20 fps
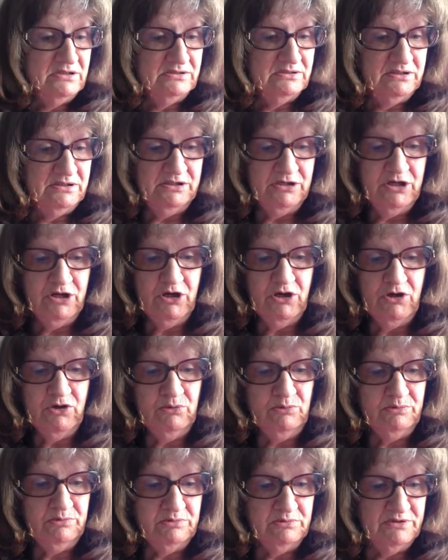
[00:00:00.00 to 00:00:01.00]
You
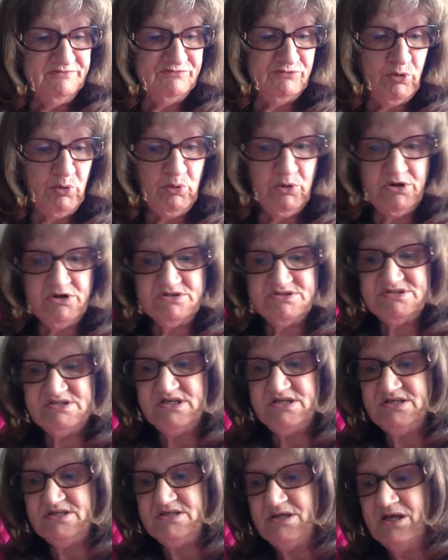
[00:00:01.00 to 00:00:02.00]
know, of course,
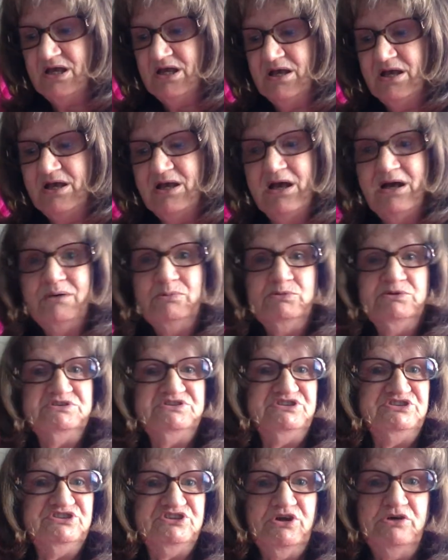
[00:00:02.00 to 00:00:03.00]
he
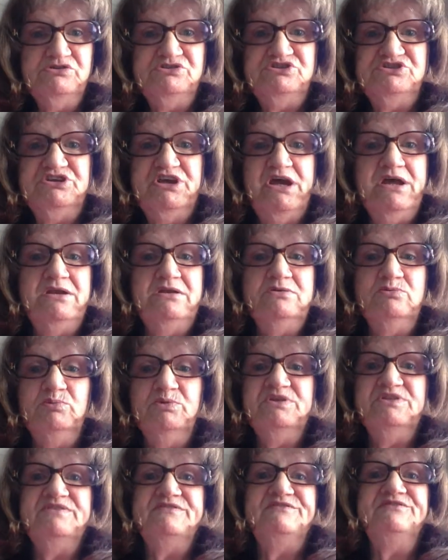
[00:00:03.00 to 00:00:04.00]
was associated
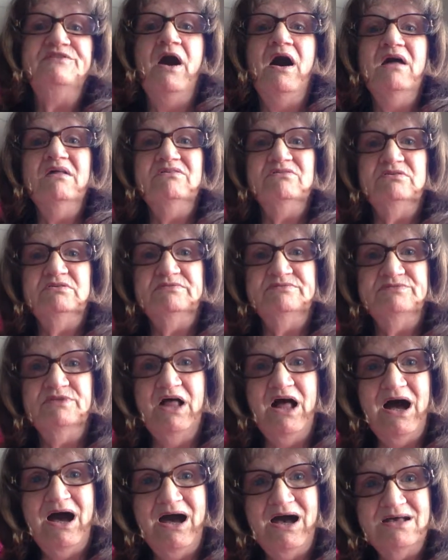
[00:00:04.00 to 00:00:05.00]
with the father of
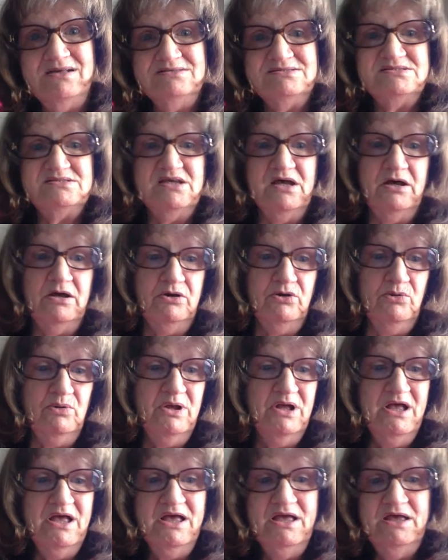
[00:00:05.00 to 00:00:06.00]
lies,
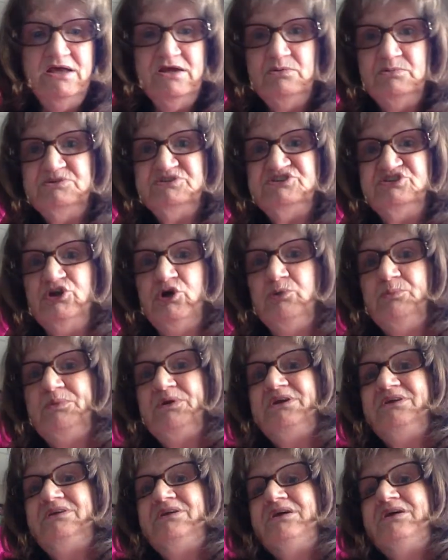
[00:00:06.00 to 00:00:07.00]
so it was no
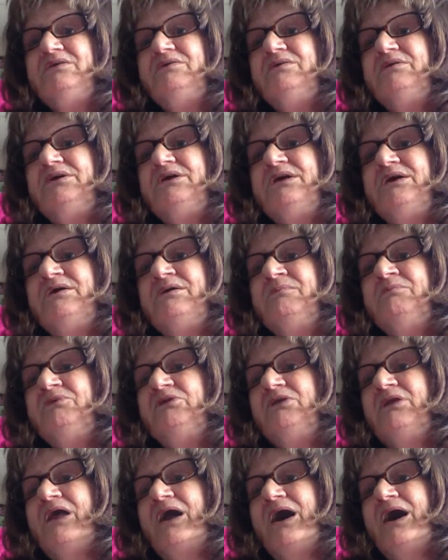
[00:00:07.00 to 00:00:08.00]
big deal to him
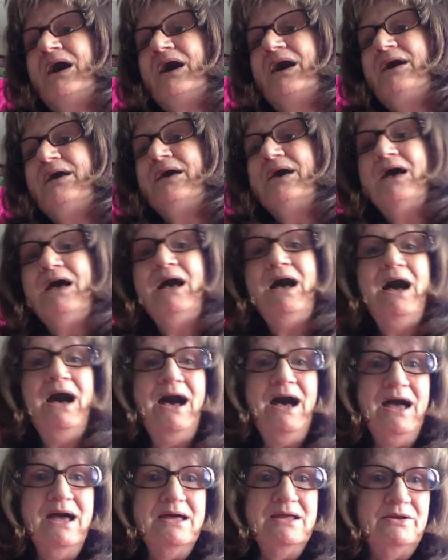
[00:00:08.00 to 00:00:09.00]
to lie.
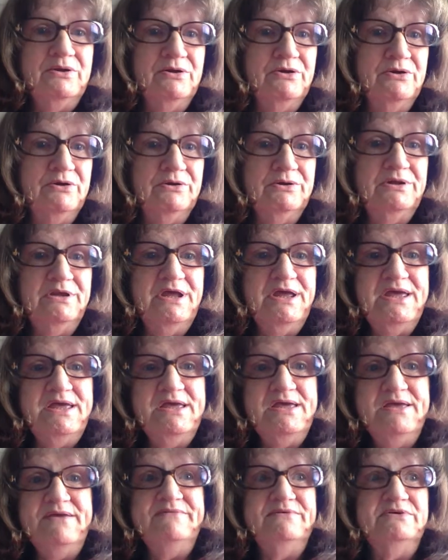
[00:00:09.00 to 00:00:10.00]
I had heard that
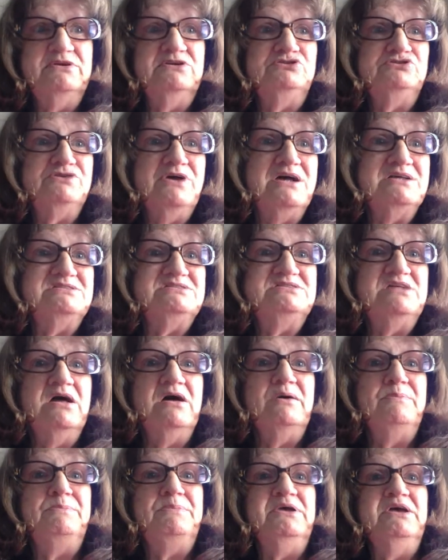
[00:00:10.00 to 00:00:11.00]
he even dressed
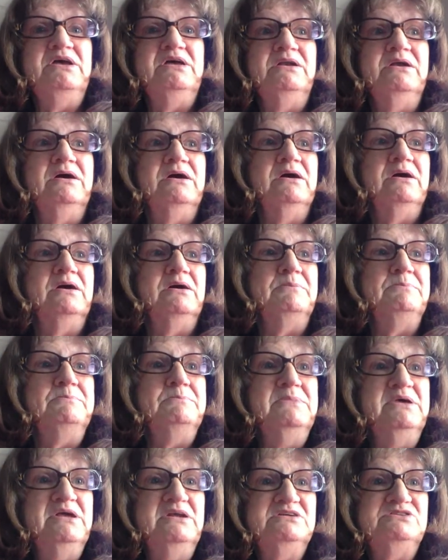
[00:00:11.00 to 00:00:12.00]
up in a
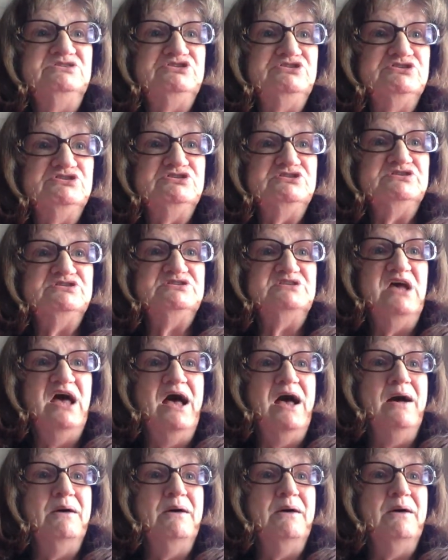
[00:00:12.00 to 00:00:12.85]
minister's